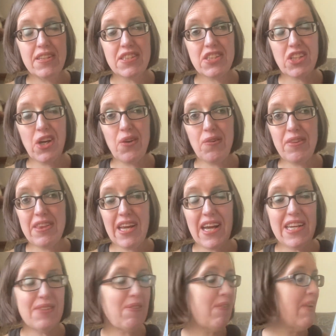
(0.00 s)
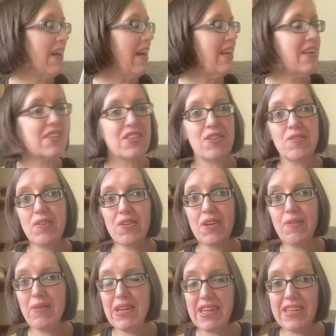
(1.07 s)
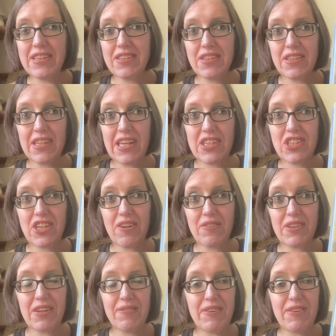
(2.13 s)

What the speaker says: So that is my plan. I do not know when in next year I'm going to